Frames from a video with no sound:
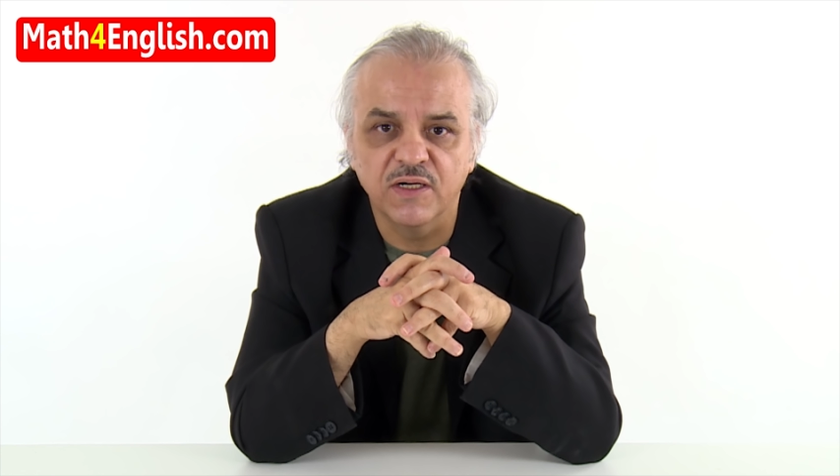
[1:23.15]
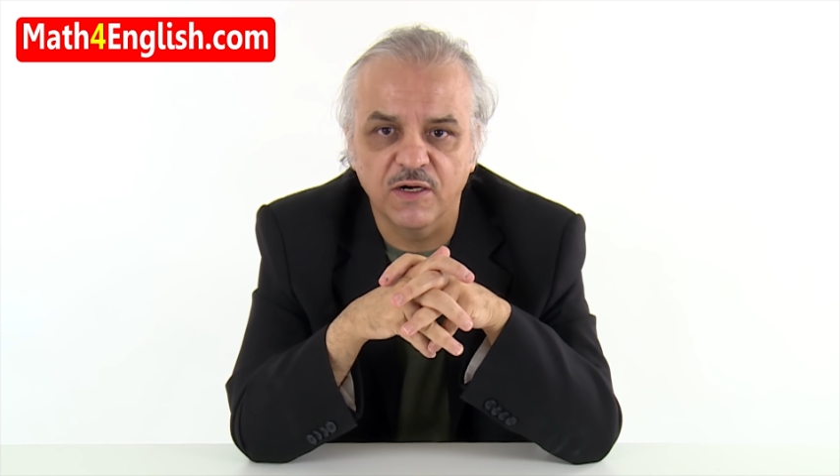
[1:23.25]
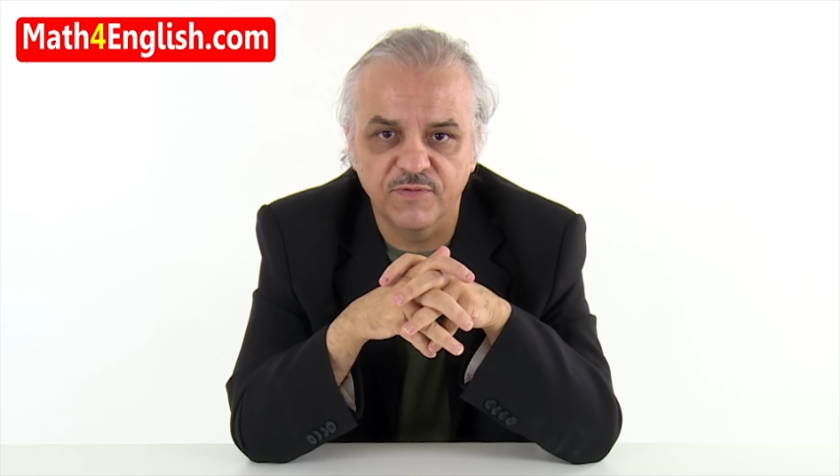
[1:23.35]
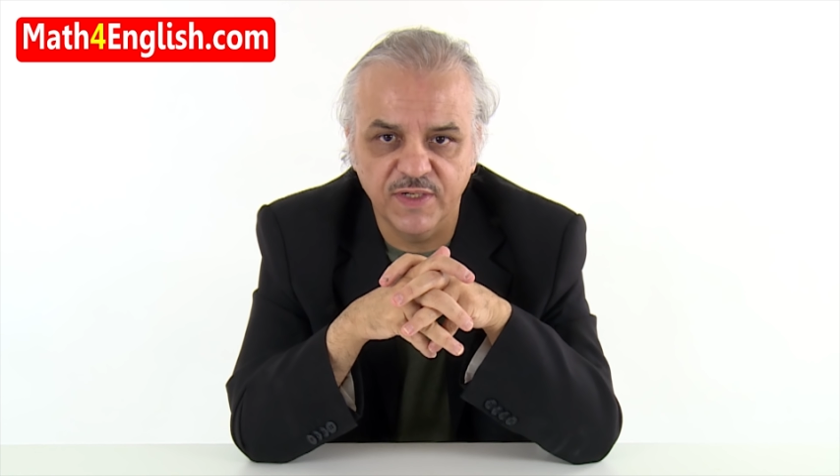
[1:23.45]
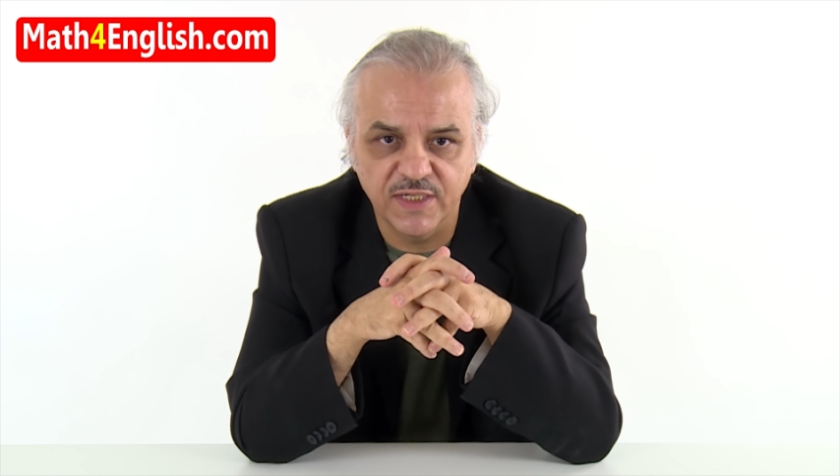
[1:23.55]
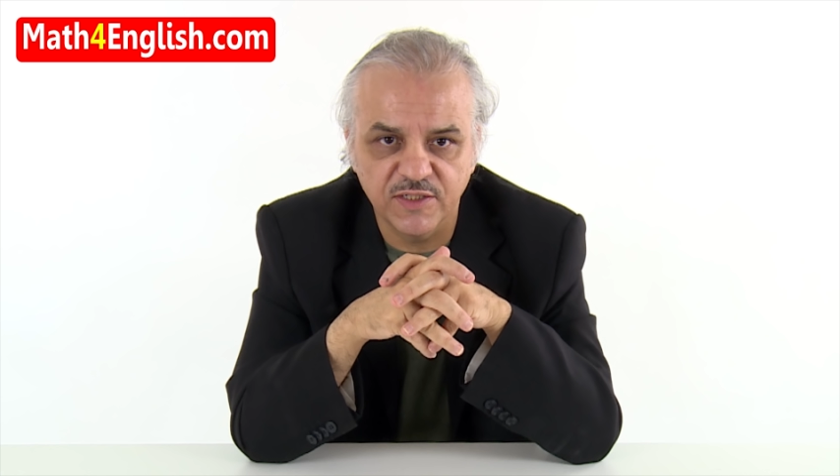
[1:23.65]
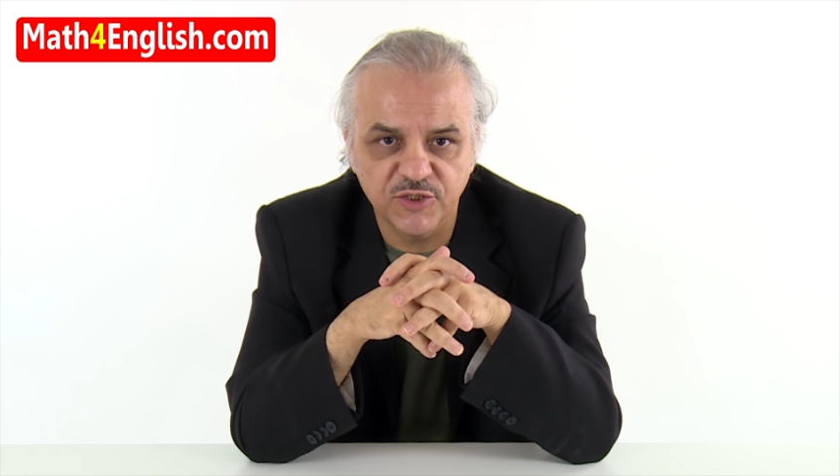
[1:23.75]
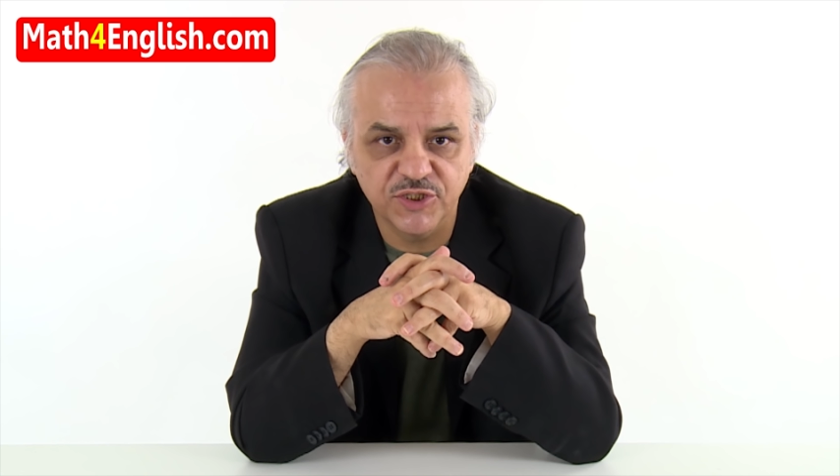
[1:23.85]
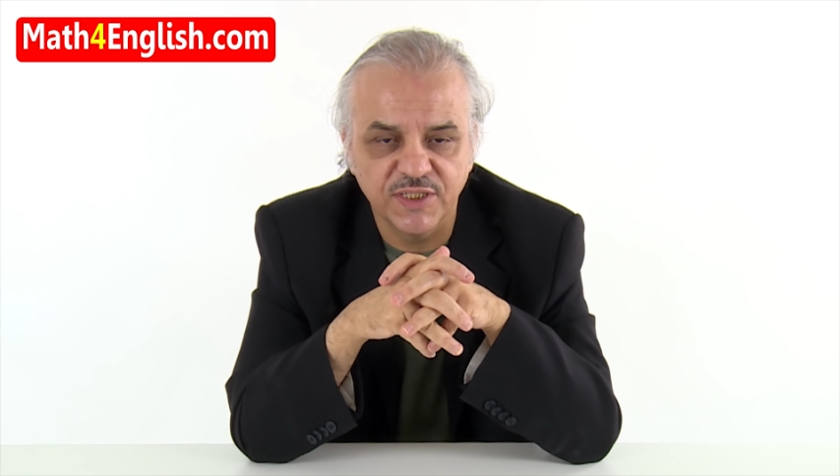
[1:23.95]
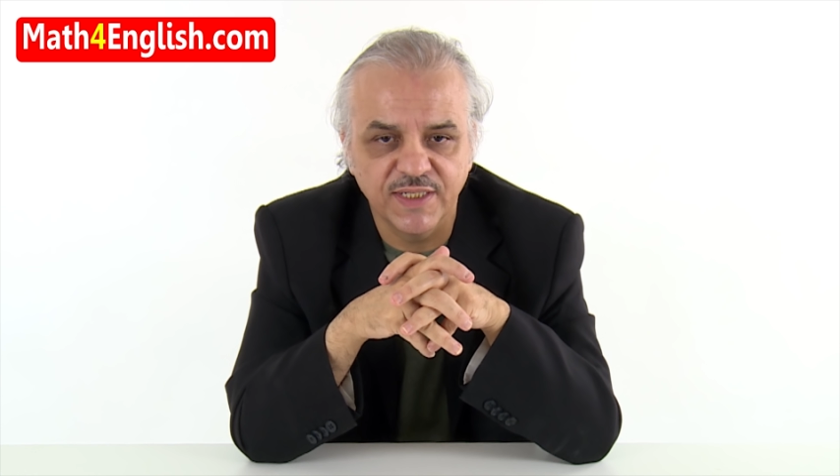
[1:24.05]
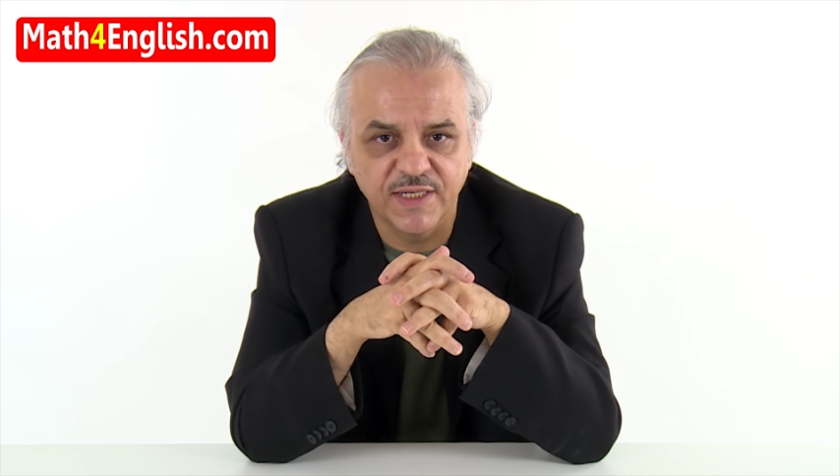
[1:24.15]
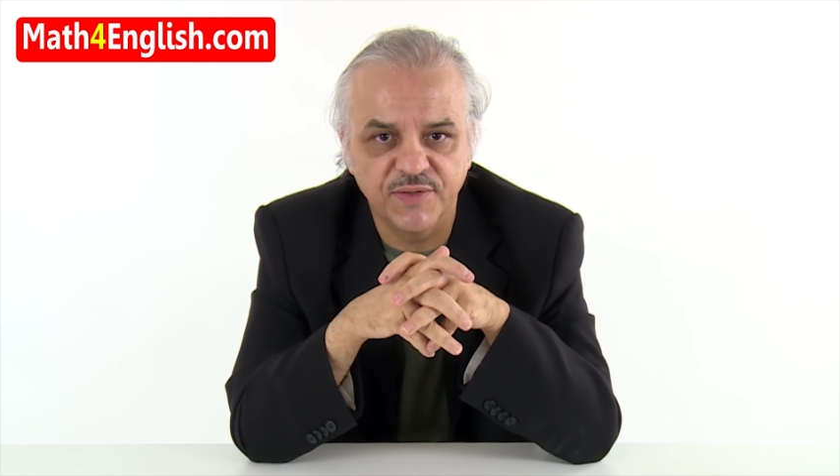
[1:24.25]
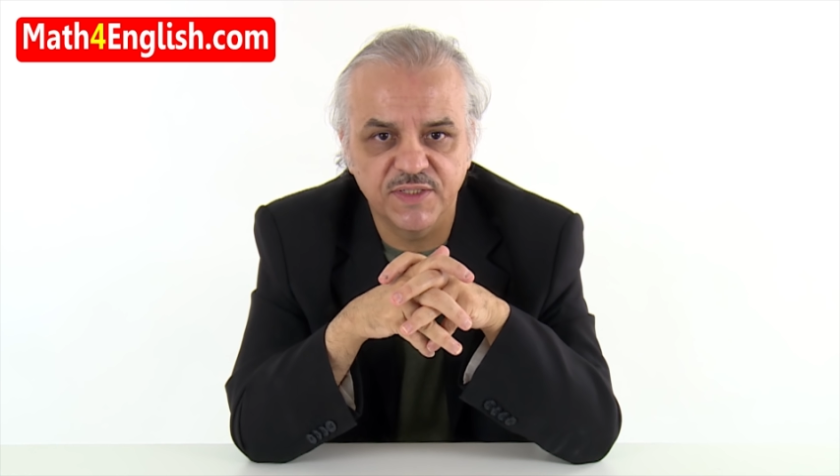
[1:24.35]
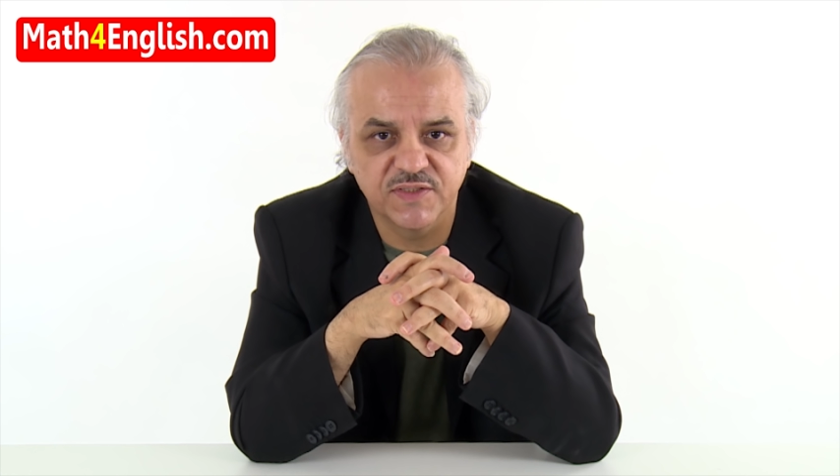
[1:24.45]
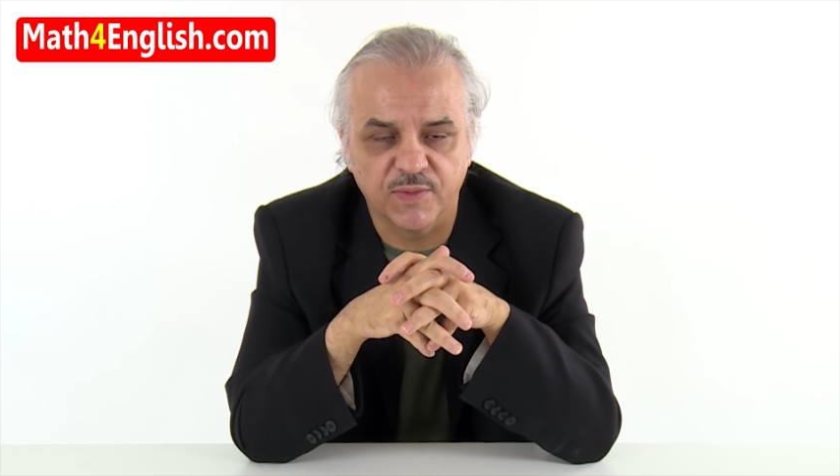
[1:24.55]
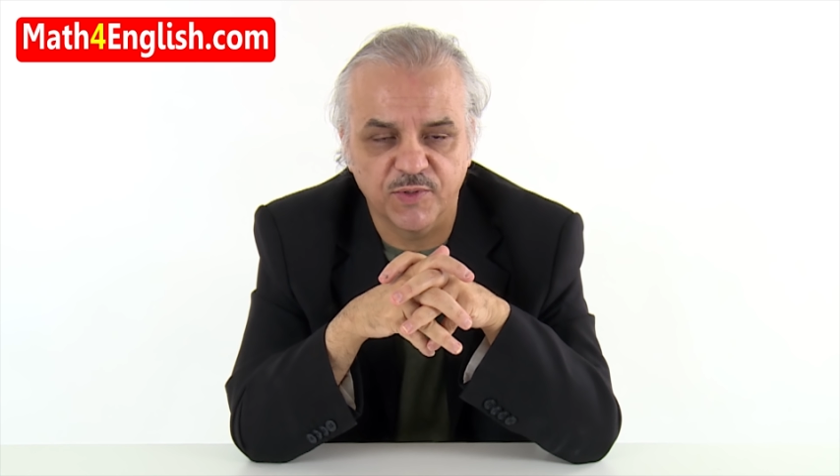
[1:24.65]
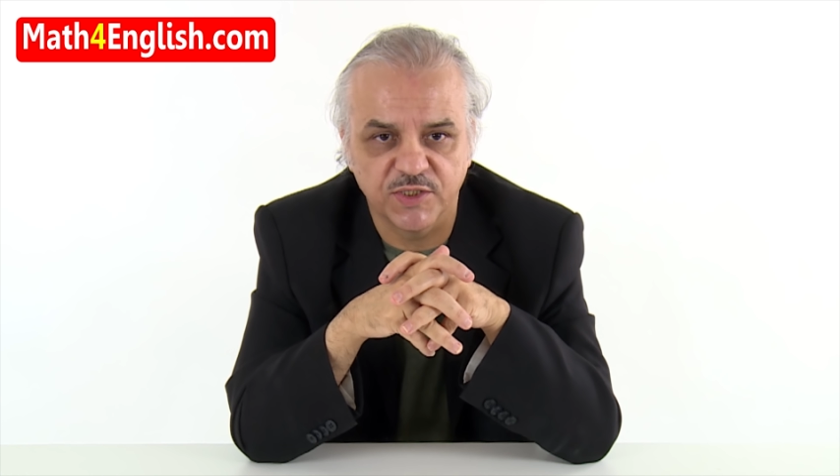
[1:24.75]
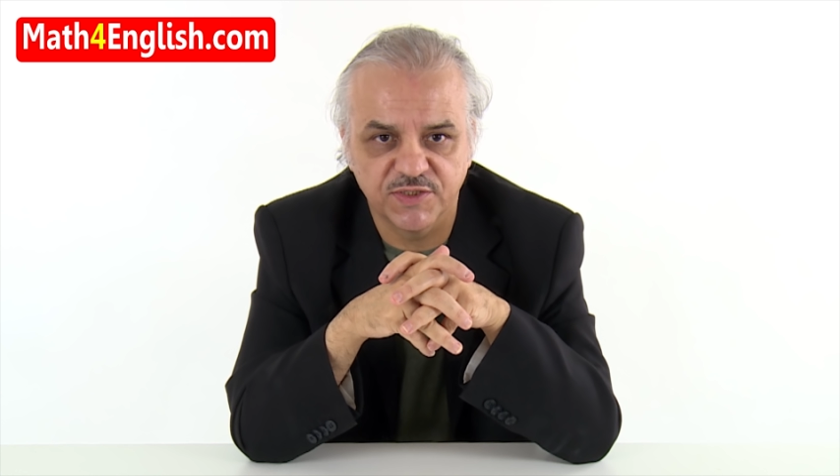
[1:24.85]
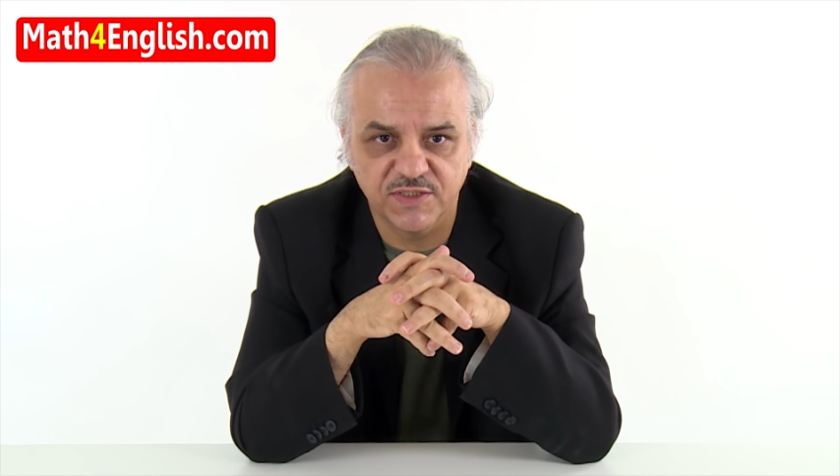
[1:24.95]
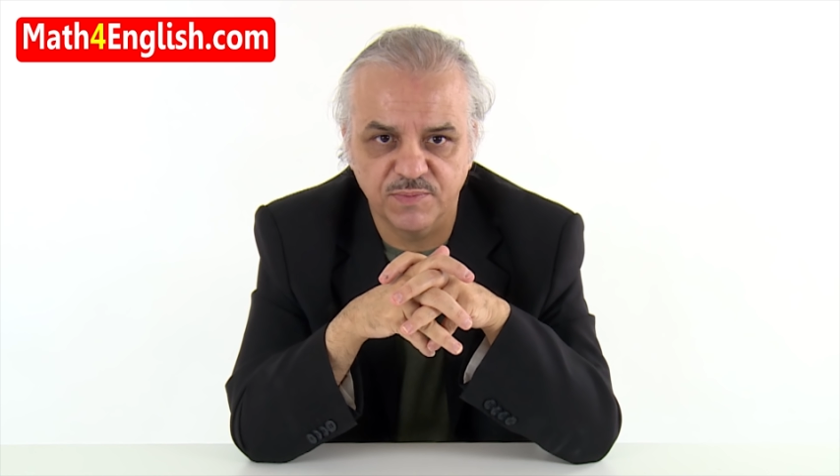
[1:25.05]
of English in their
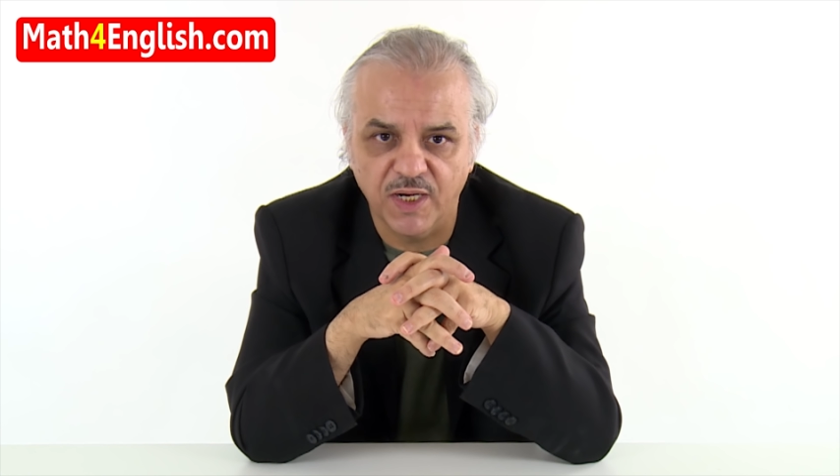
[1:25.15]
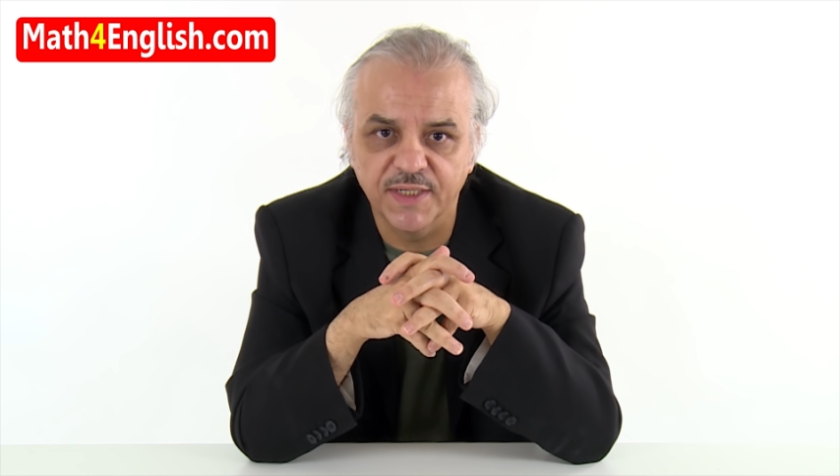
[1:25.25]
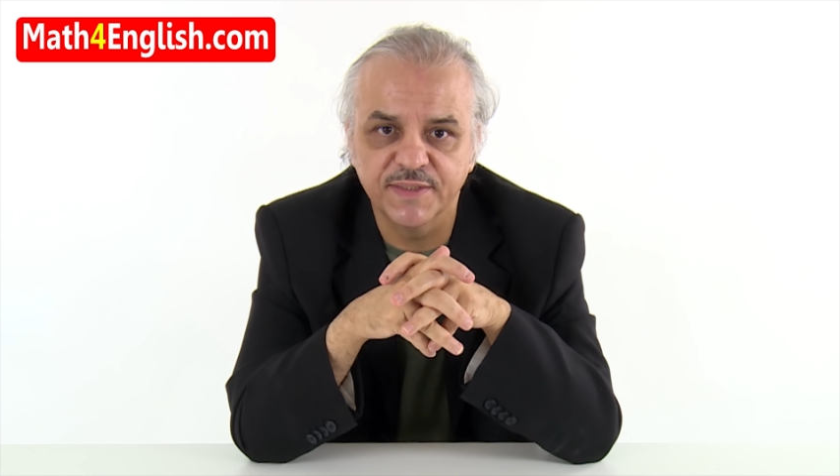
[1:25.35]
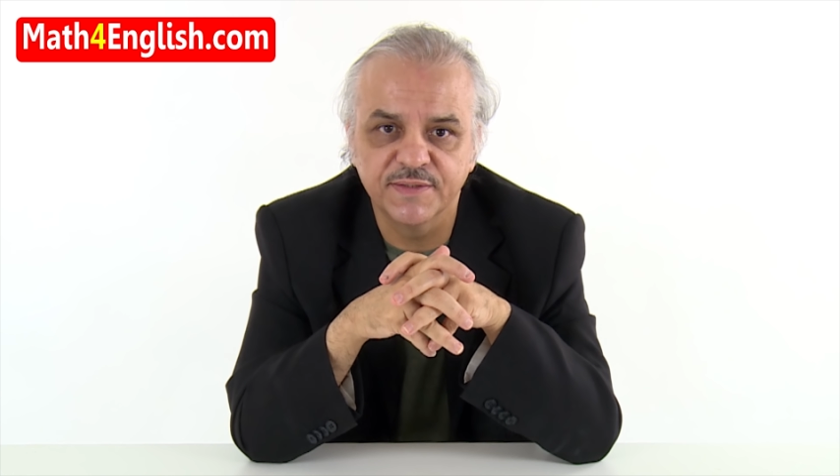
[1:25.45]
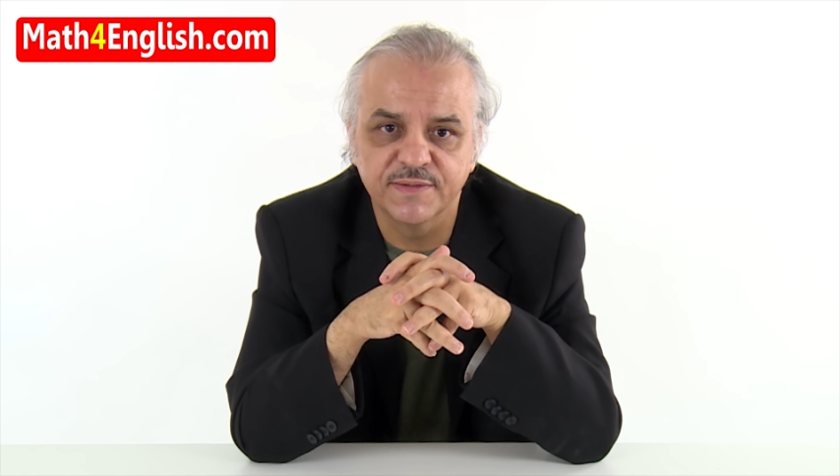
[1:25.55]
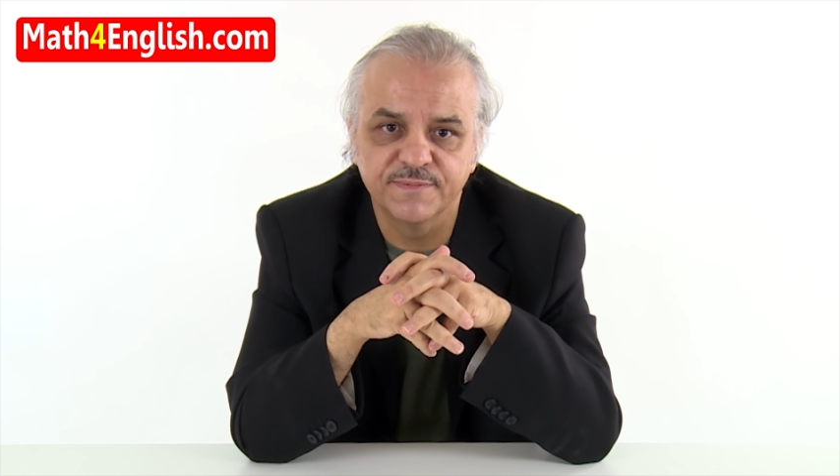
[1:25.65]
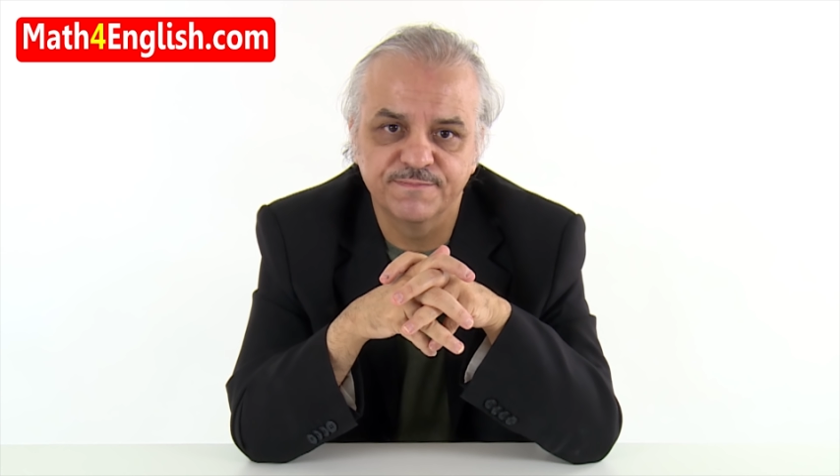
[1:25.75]
subconscious mind.